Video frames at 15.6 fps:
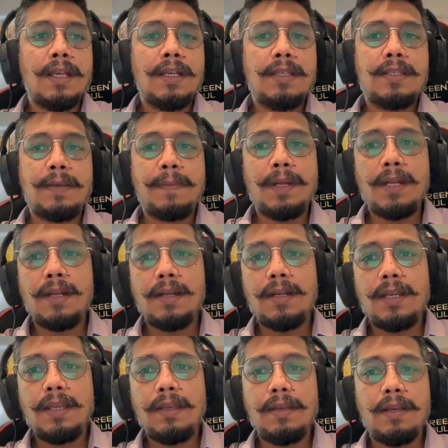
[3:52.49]

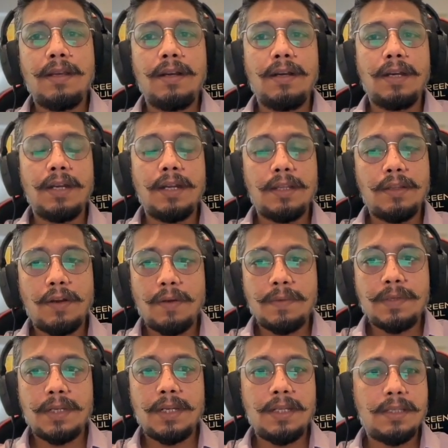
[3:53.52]
Similarly, another
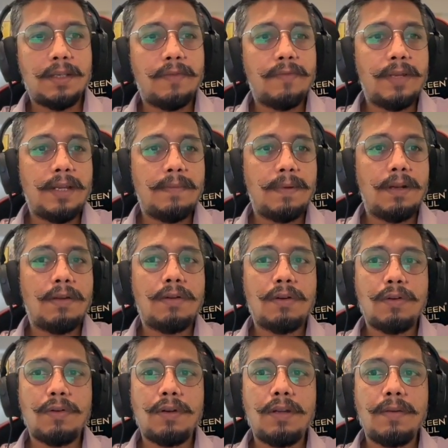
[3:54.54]
option is available on
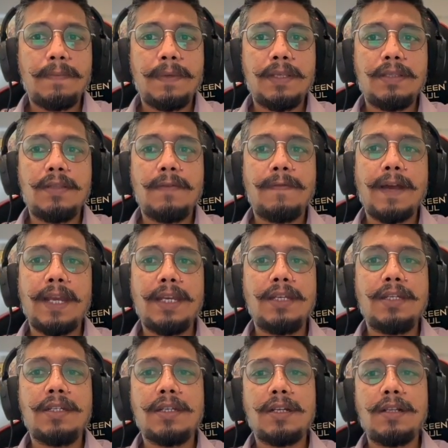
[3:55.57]
rollup is the
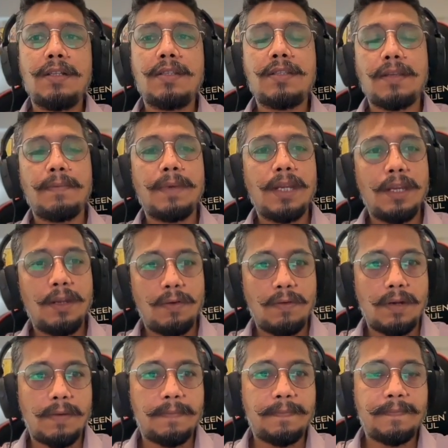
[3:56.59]
financial summary
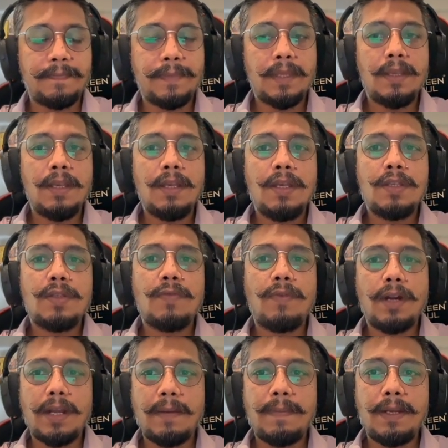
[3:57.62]
rollup. So
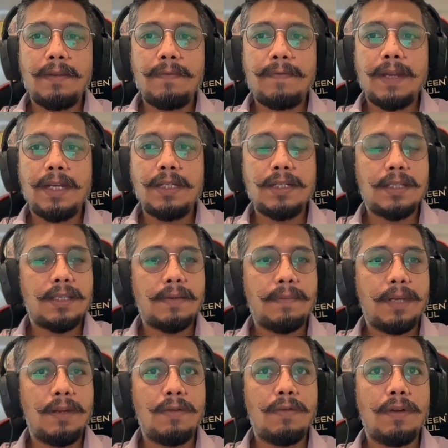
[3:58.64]
what happened in financial
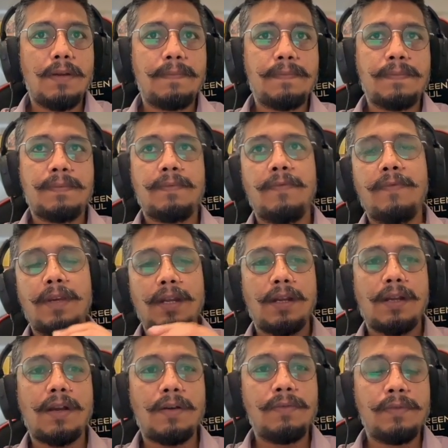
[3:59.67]
summary rollup? One
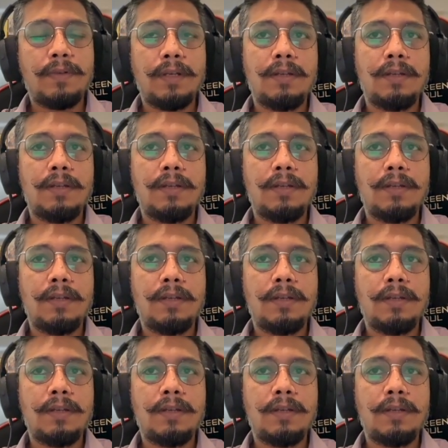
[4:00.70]
account